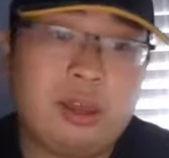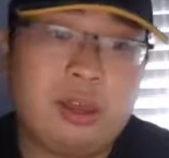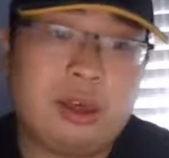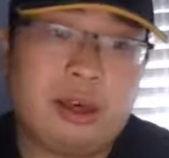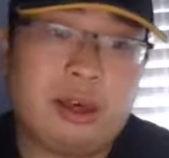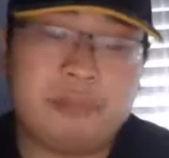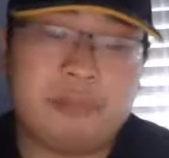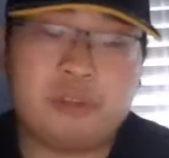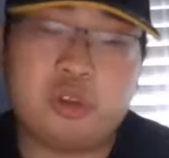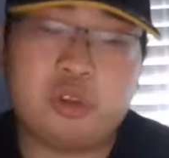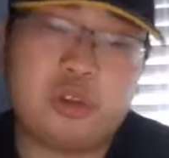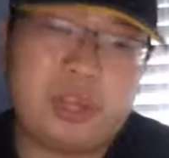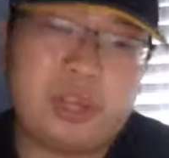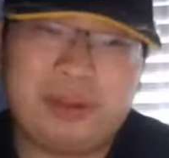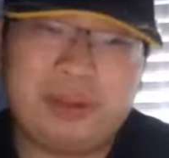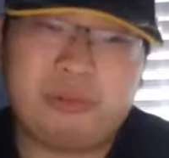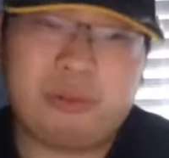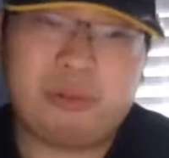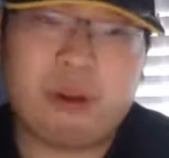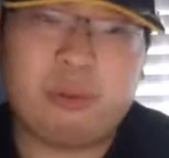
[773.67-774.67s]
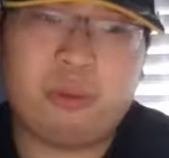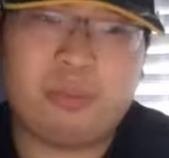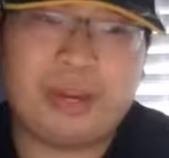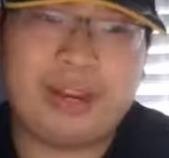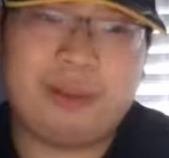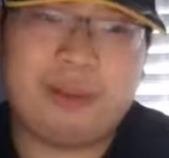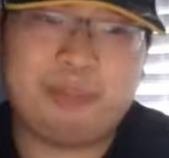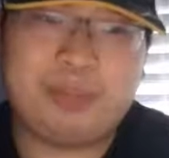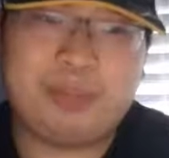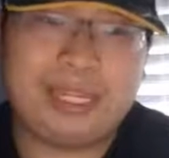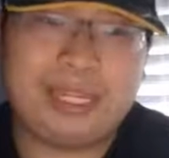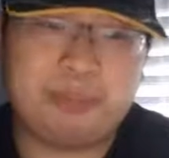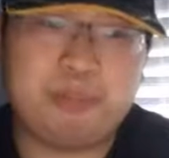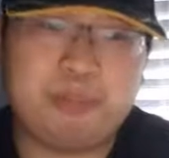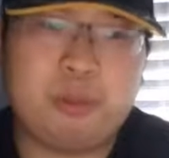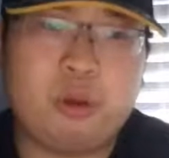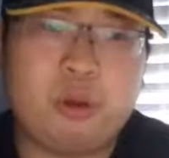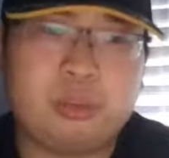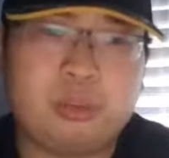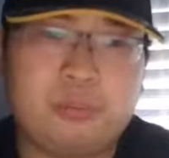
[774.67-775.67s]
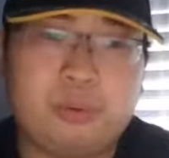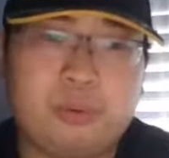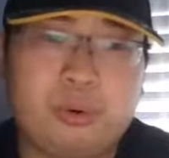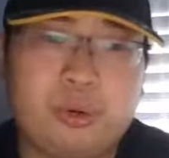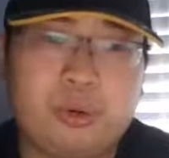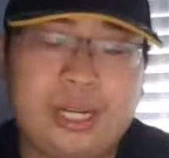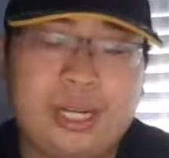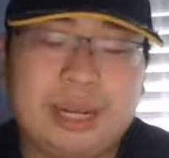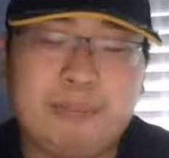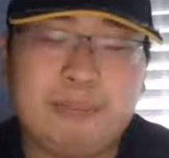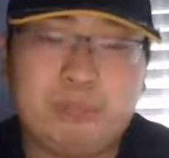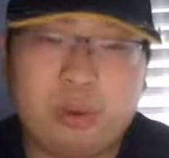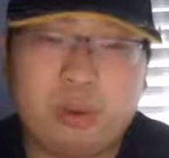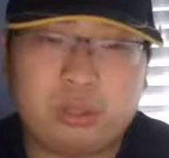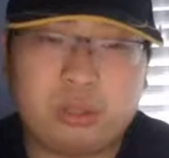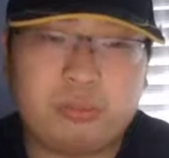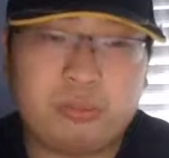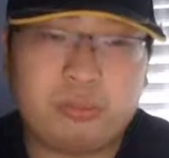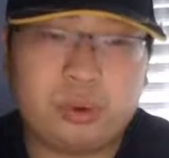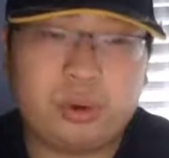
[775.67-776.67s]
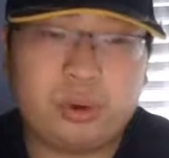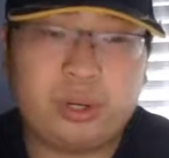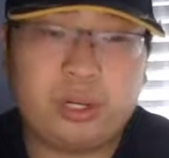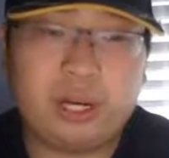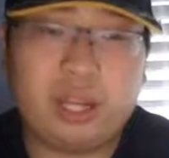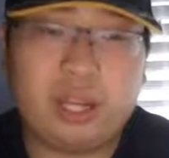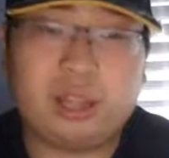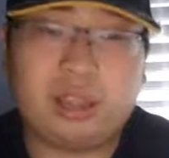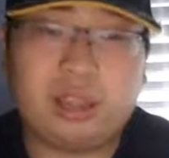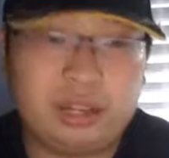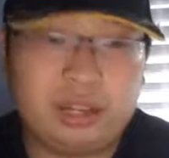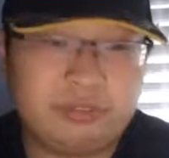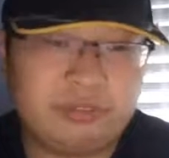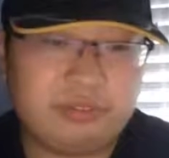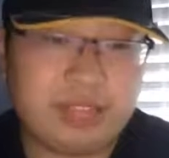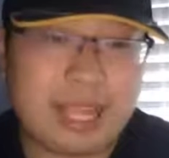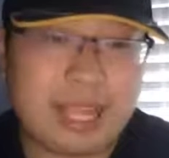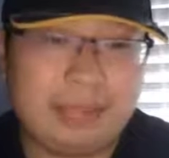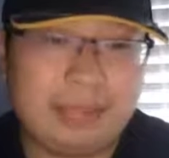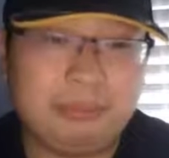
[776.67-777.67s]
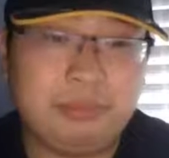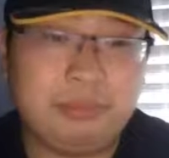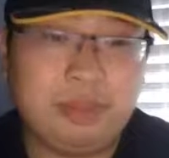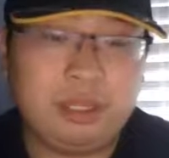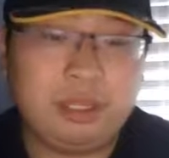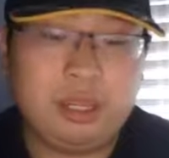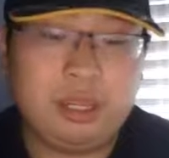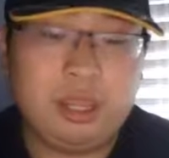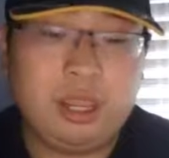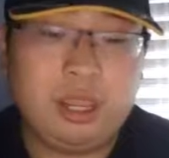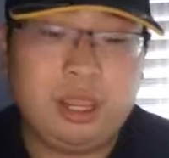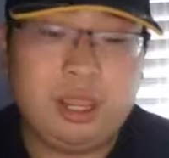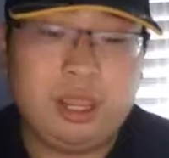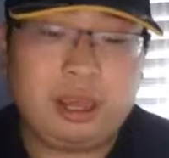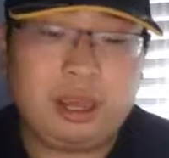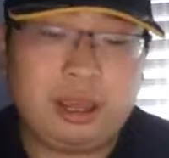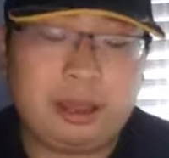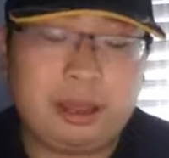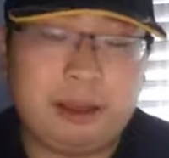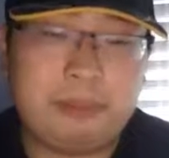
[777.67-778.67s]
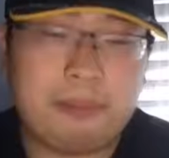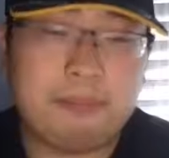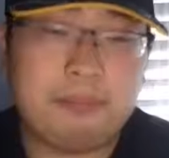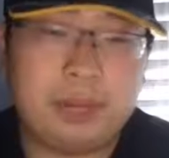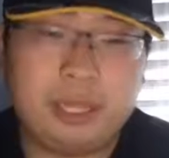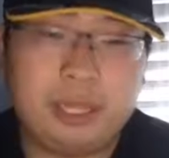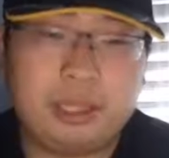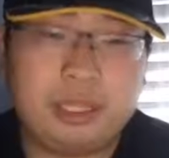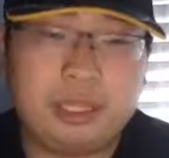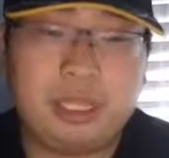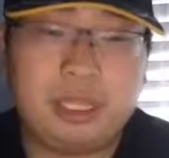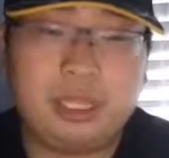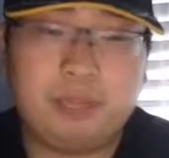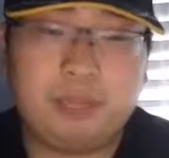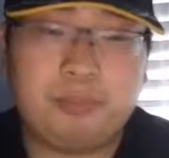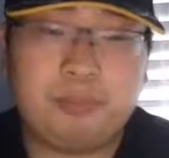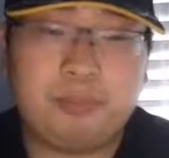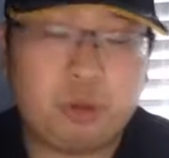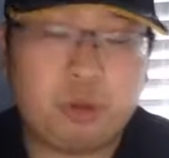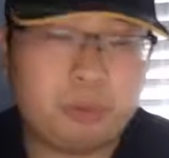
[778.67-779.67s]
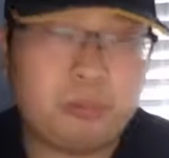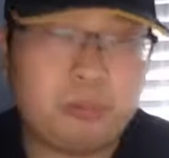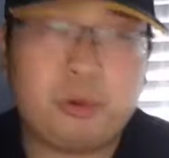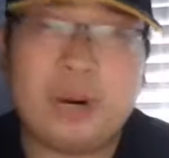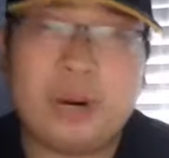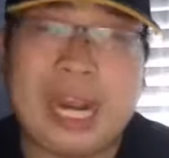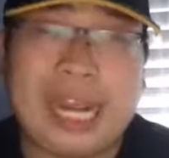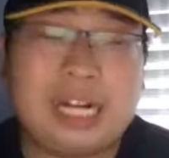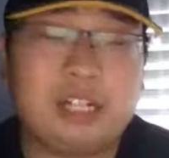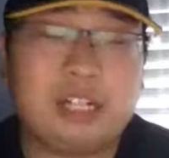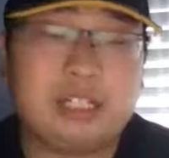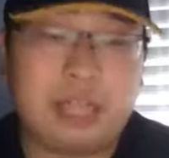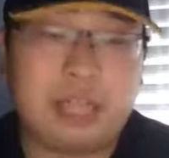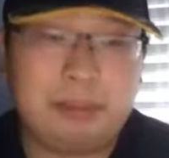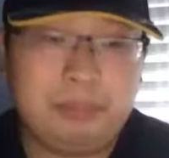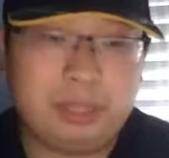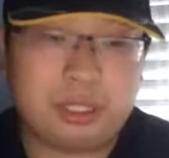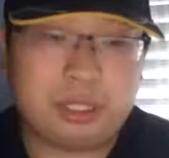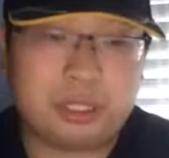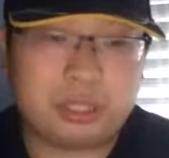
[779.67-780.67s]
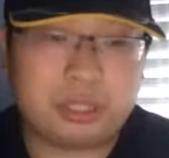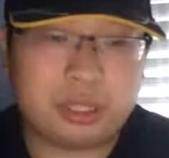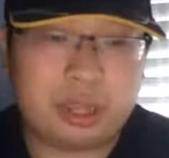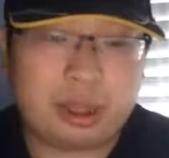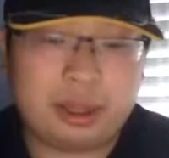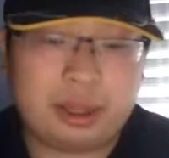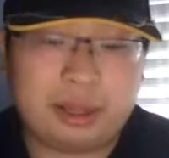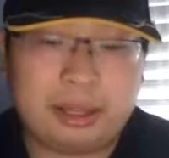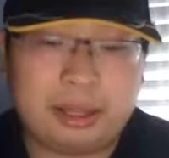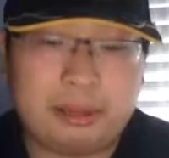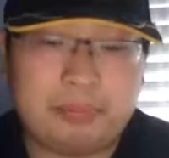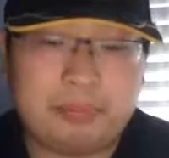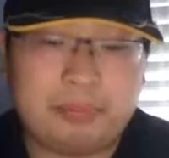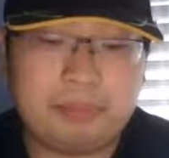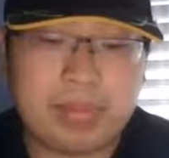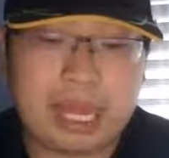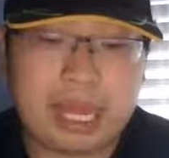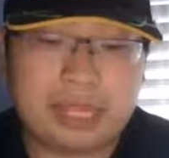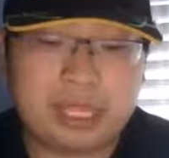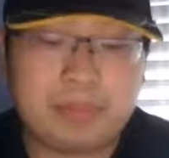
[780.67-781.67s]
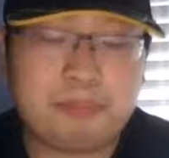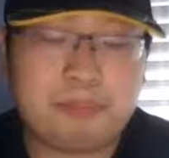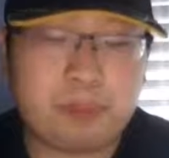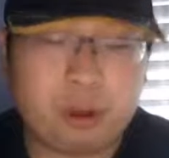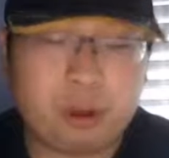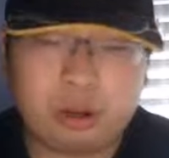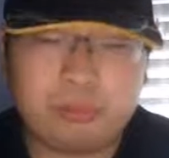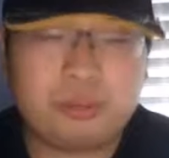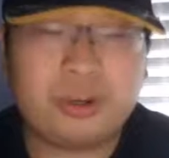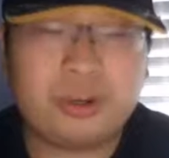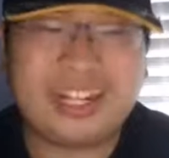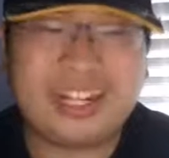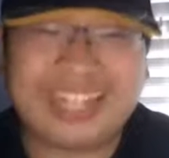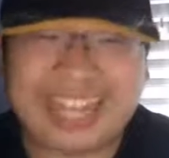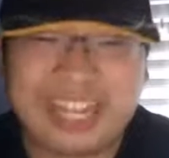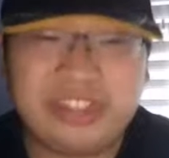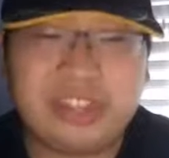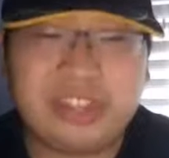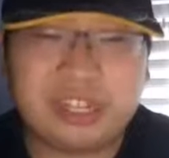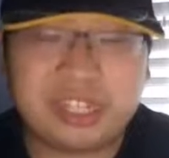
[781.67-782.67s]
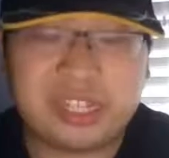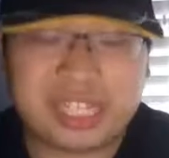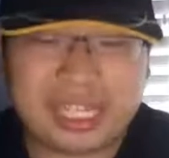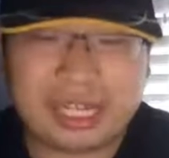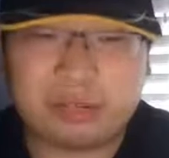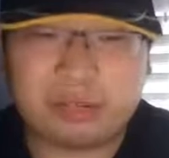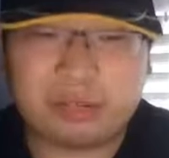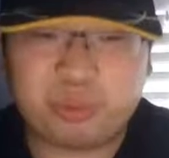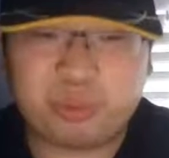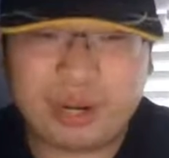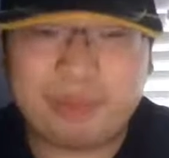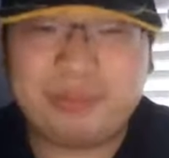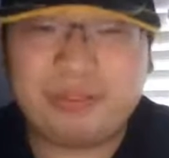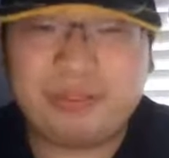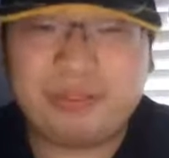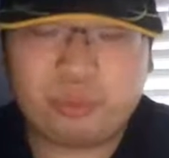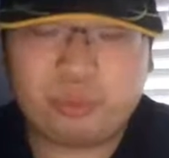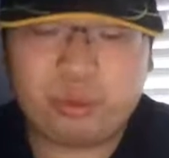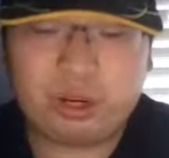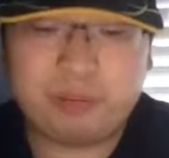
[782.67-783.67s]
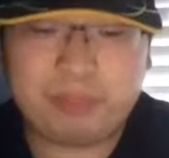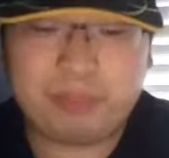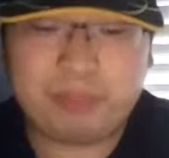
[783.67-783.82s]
Don't get me wrong, we have beaten Baltimore in Baltimore a lot of times, but Baltimore had our numbers. But I think Baltimore gets us here right before our